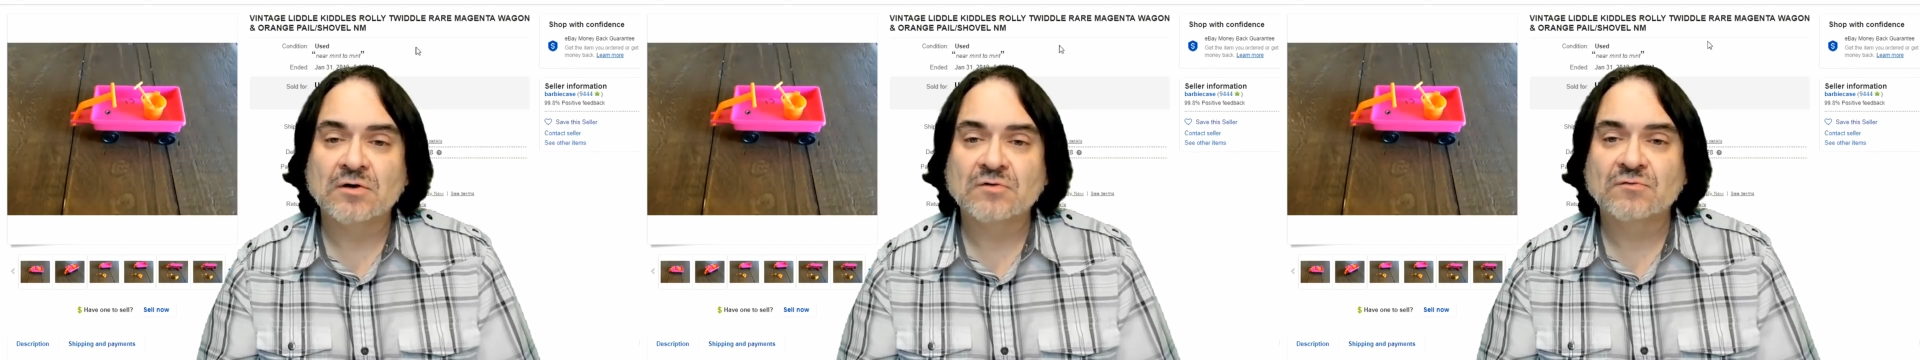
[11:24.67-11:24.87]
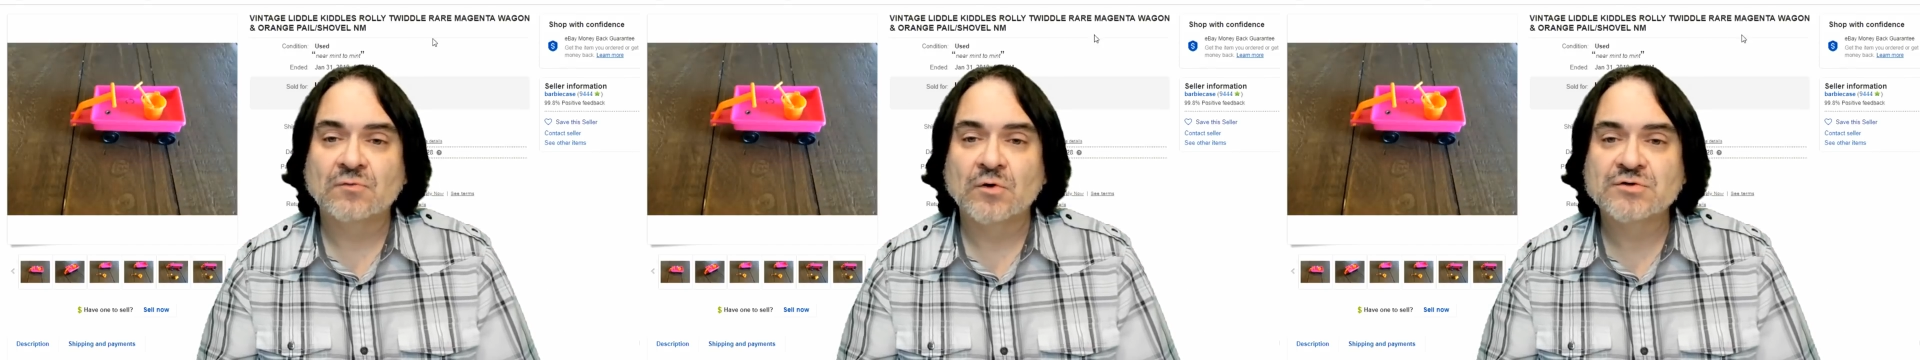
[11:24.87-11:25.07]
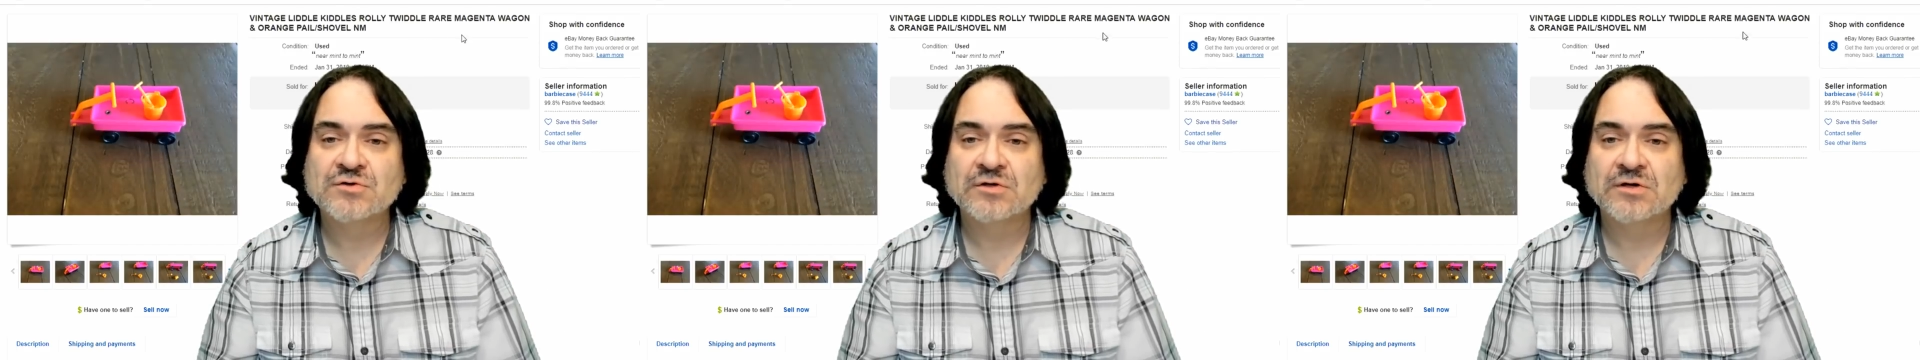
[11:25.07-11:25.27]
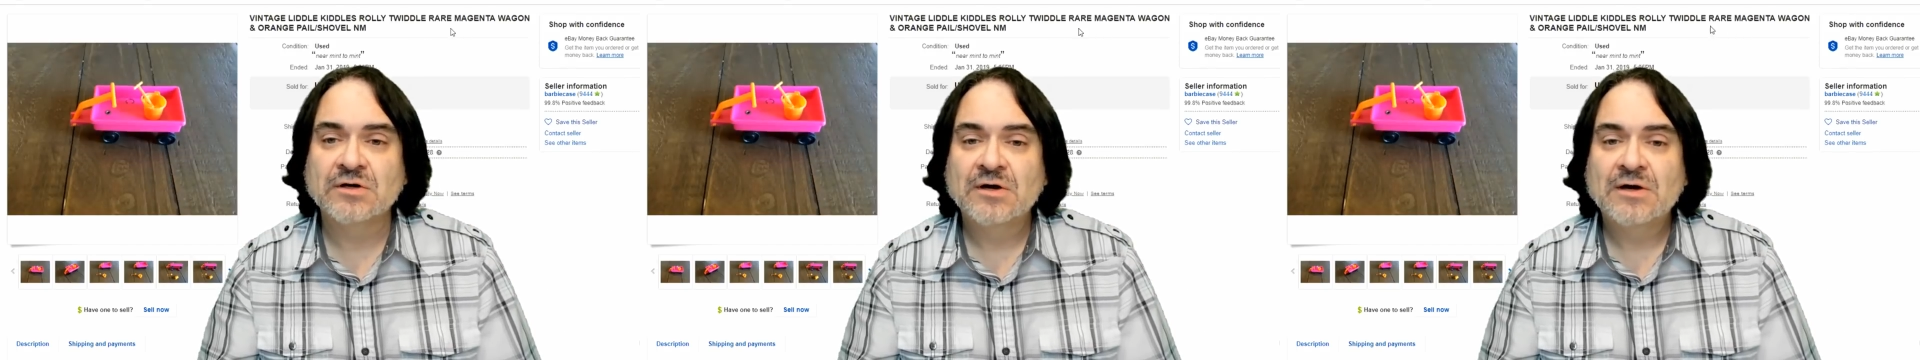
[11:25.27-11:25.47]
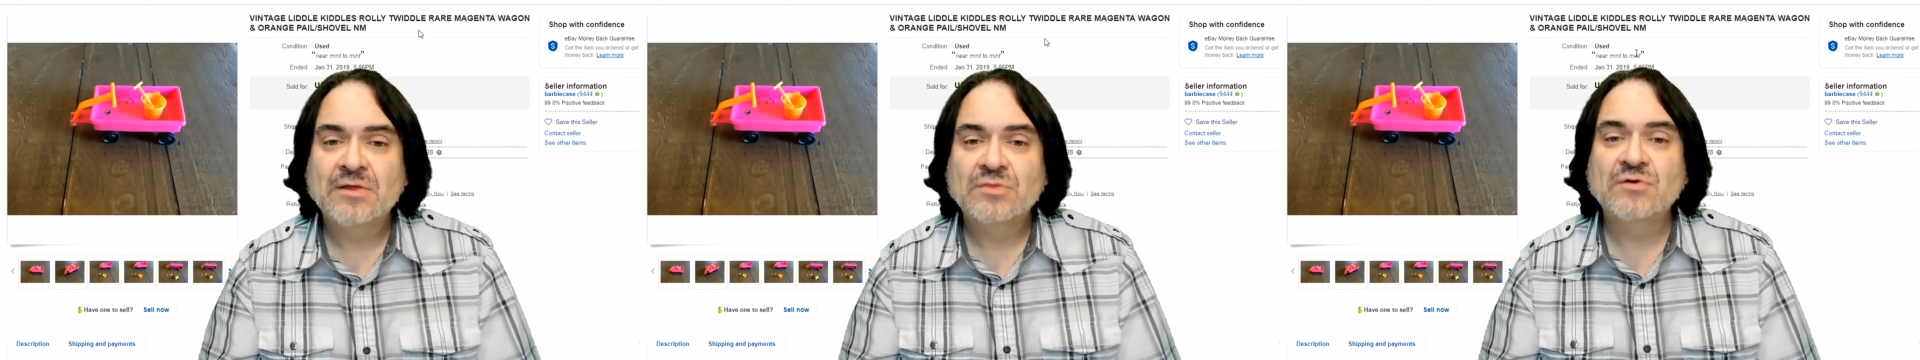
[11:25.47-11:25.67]
unfortunately.
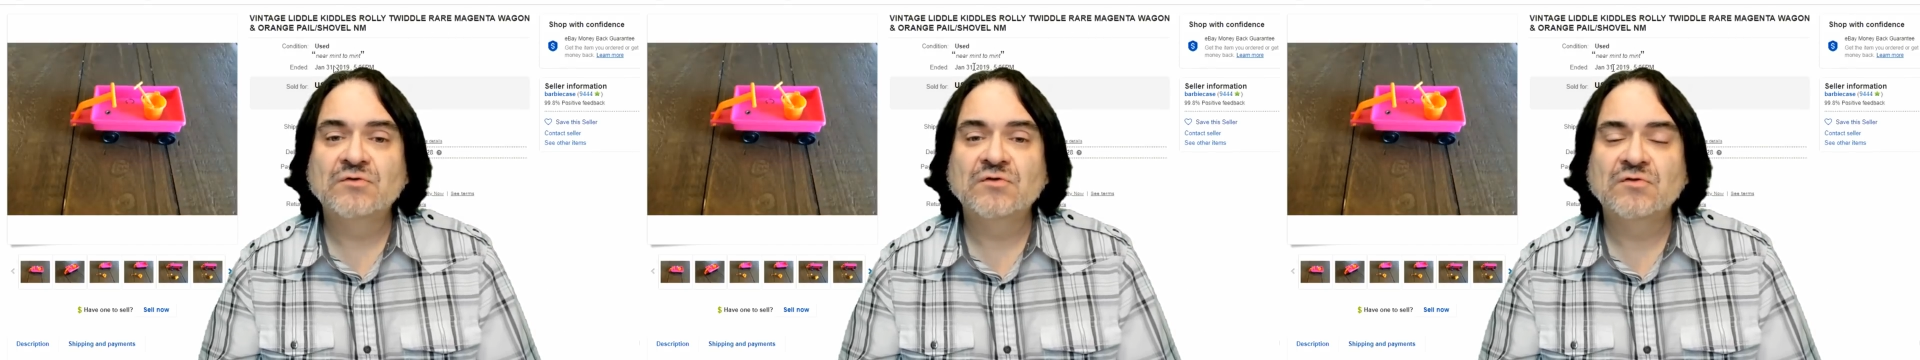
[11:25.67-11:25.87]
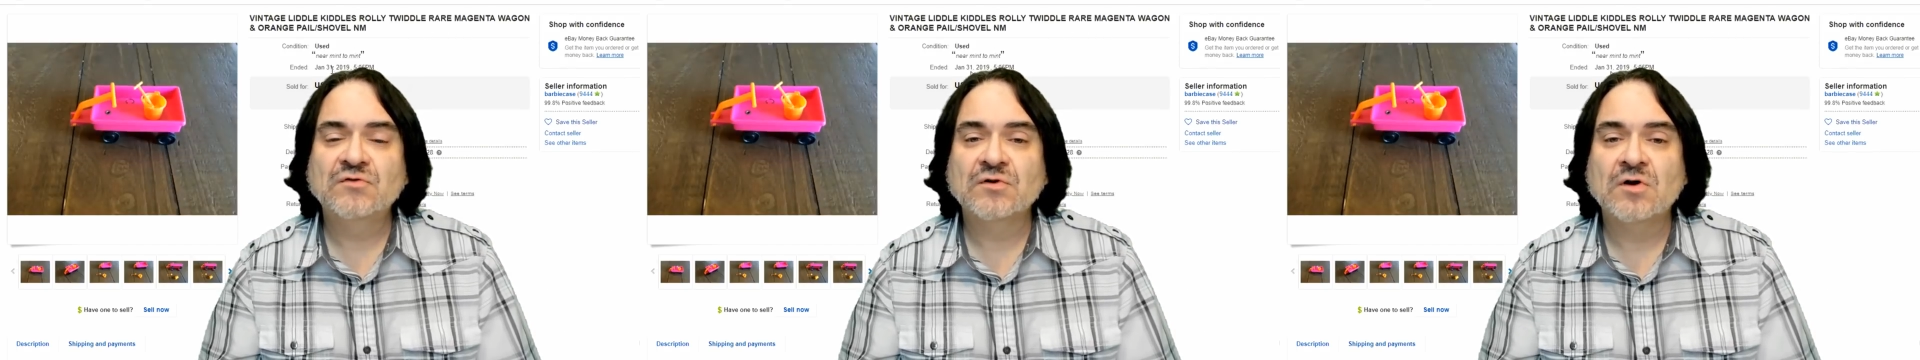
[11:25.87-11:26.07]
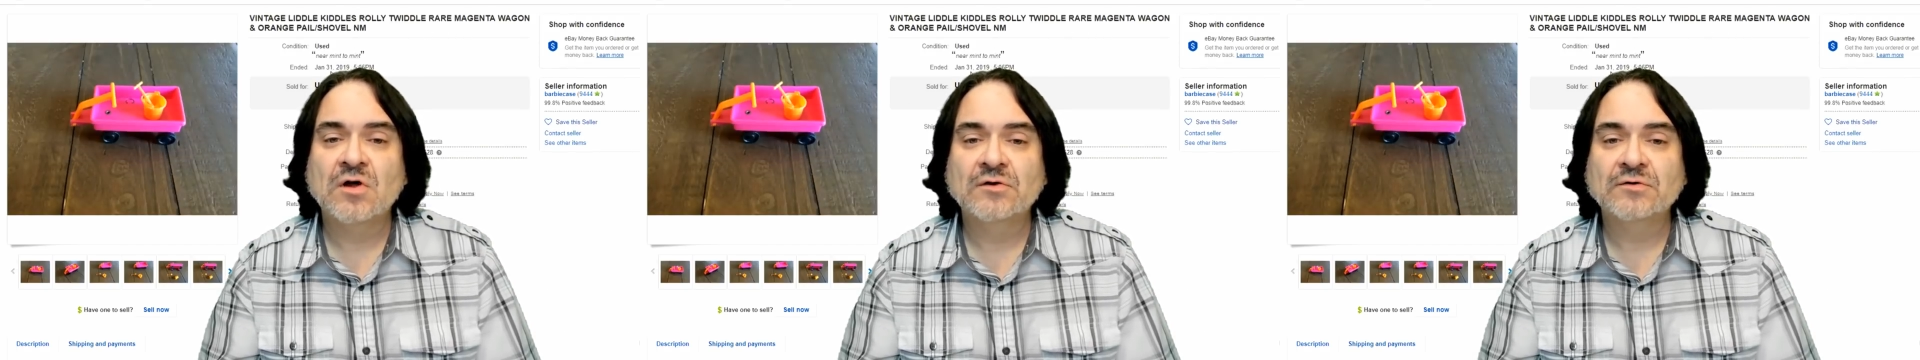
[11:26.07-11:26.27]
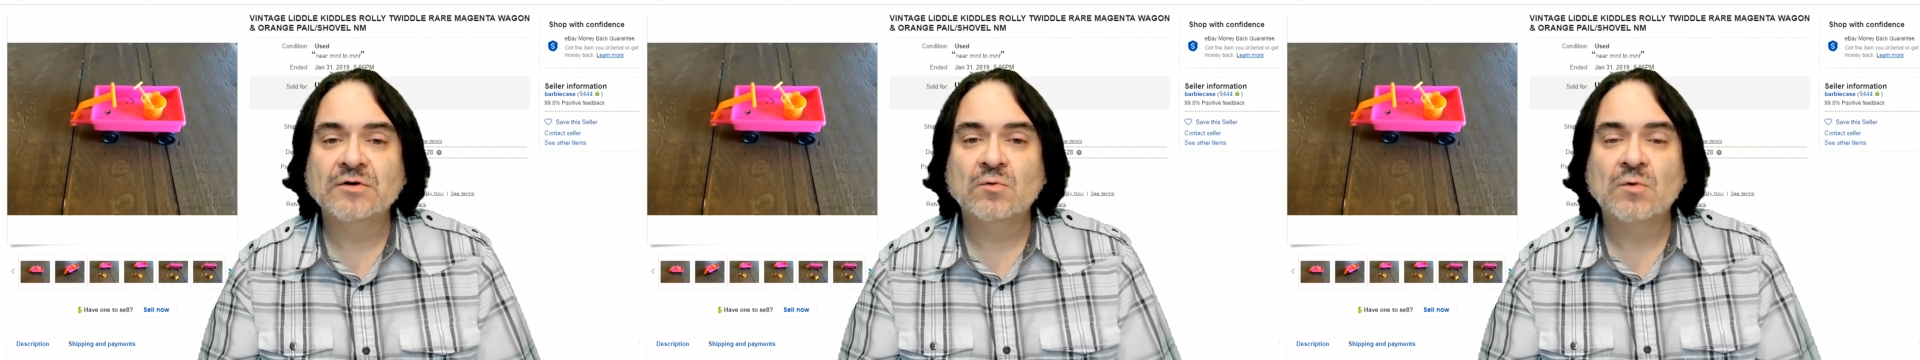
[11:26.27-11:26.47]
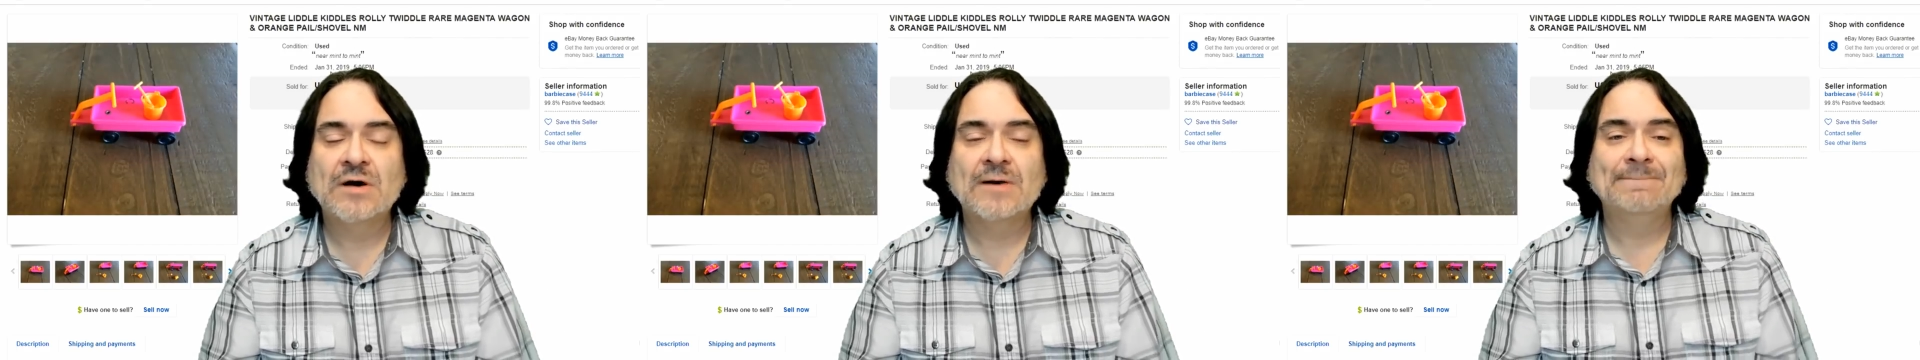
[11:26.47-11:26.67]
This is the color
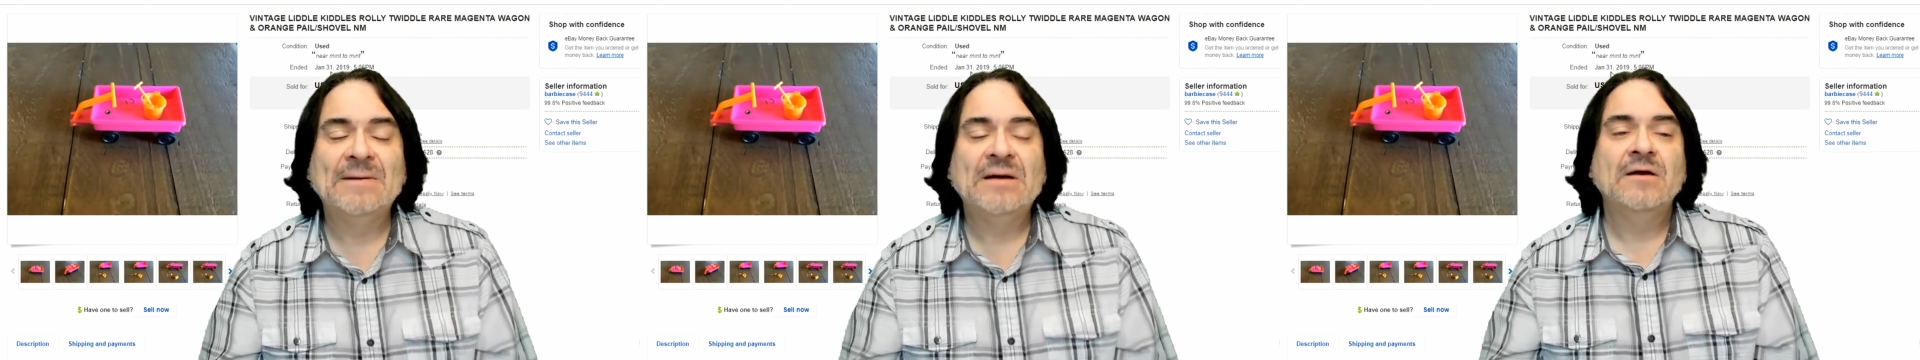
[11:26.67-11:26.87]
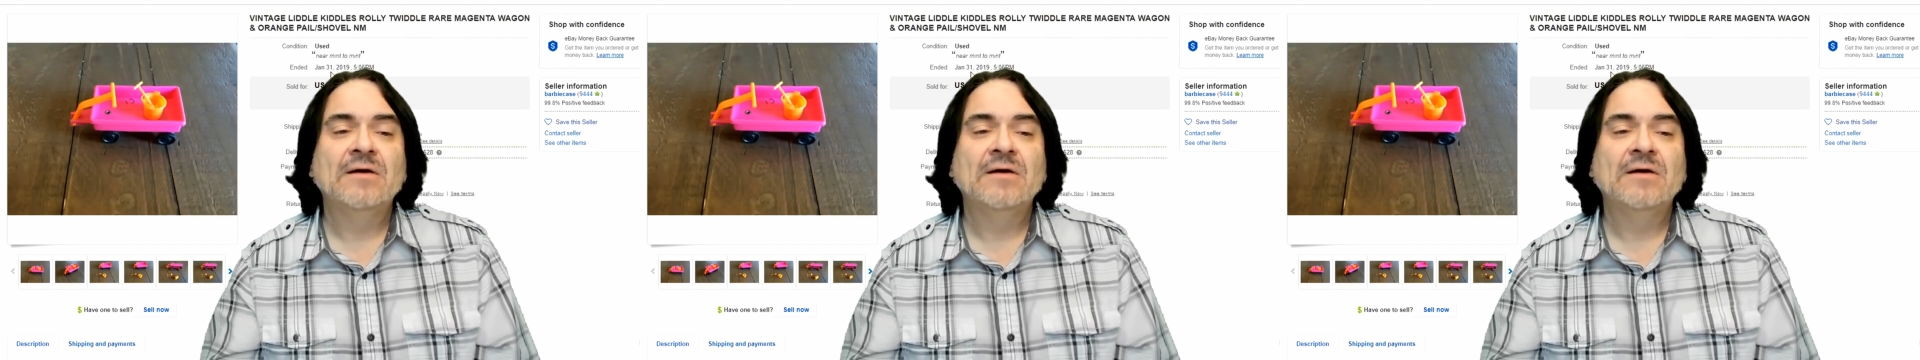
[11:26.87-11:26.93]
you want.